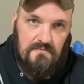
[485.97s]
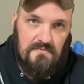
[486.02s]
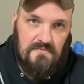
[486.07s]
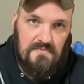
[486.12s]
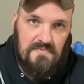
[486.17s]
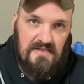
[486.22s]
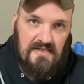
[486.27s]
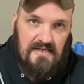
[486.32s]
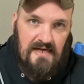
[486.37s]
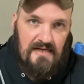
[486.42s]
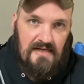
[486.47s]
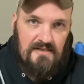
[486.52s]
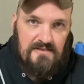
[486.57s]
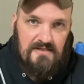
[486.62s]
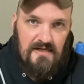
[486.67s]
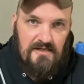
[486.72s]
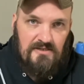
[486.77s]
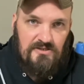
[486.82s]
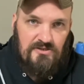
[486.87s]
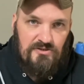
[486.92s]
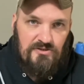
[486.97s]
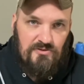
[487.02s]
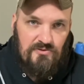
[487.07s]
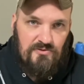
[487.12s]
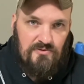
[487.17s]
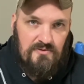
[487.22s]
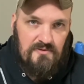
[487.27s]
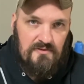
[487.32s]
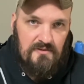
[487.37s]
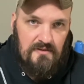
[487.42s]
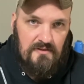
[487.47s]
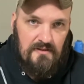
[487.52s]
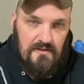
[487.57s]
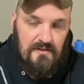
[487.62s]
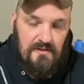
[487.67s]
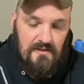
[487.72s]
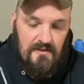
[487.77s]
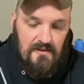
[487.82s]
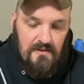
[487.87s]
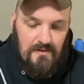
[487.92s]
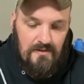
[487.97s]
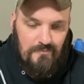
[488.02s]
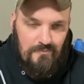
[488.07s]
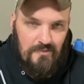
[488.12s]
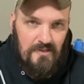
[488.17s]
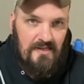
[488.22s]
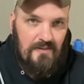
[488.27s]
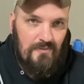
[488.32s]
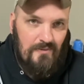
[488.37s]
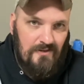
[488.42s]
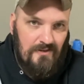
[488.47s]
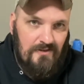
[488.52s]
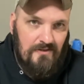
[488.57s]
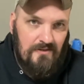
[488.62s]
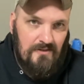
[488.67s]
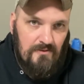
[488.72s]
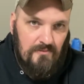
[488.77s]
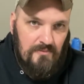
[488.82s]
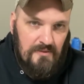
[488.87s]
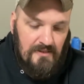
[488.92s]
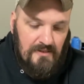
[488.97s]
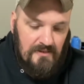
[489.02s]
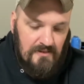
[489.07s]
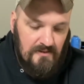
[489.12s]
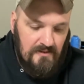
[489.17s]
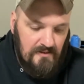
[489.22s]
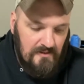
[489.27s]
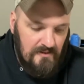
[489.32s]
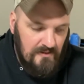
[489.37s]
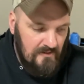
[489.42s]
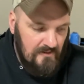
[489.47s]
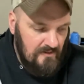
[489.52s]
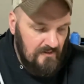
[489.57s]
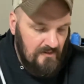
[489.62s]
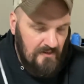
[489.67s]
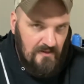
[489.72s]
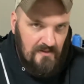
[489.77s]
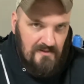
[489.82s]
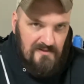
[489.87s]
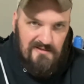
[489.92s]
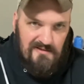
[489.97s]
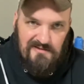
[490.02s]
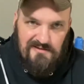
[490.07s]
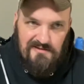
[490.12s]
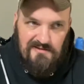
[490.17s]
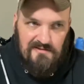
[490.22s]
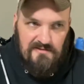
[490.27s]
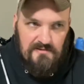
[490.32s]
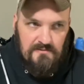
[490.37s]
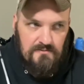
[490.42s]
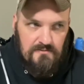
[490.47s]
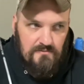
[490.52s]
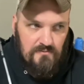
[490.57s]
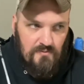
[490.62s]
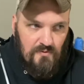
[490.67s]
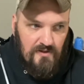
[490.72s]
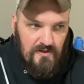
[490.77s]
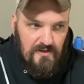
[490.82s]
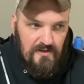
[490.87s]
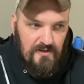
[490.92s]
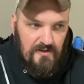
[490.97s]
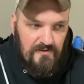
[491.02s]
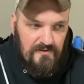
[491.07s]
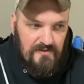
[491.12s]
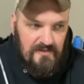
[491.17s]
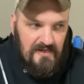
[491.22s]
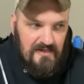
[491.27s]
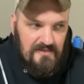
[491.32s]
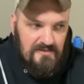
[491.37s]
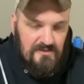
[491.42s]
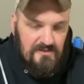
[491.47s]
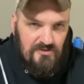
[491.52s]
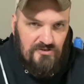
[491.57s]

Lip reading: kind of test shoot and play with a little bit. Because one of the other guys he